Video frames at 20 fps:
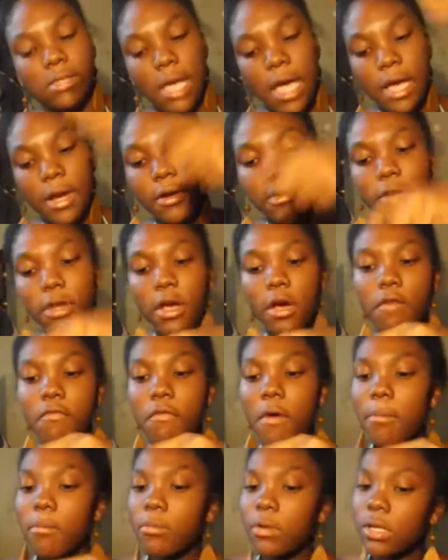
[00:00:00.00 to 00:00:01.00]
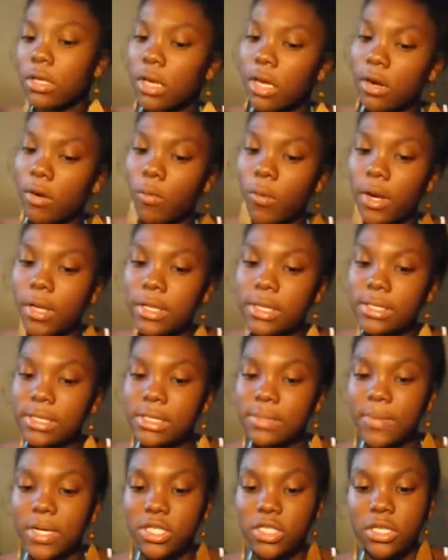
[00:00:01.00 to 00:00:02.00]
I don't know if I'm really gonna wear these
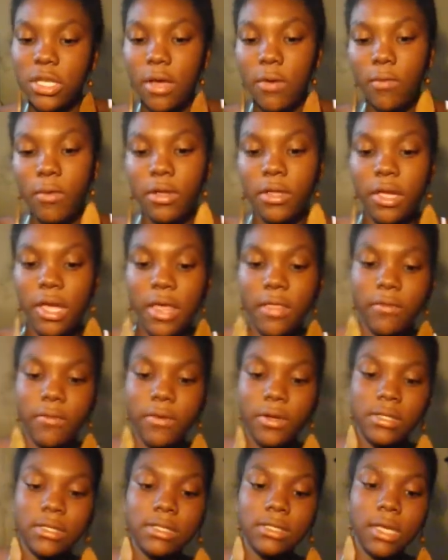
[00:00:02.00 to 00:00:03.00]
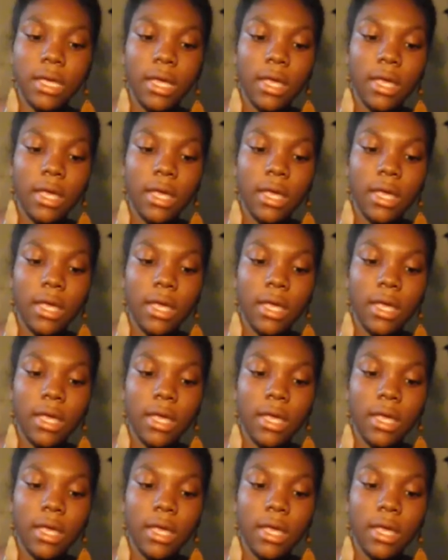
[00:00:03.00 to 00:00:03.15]
as much as I wear the other ones.